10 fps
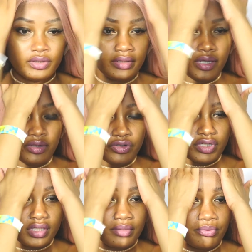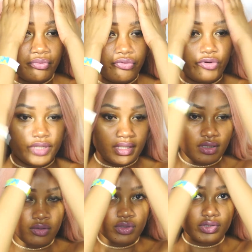then you just press it
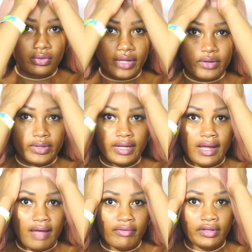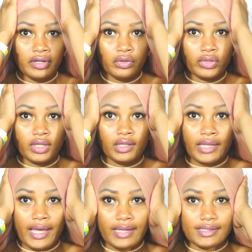out so that you can have hair
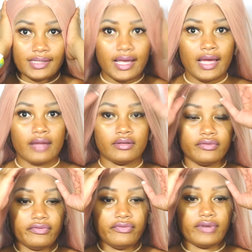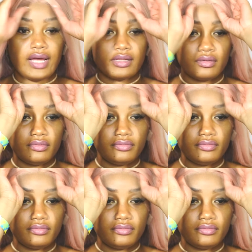looking nice and flat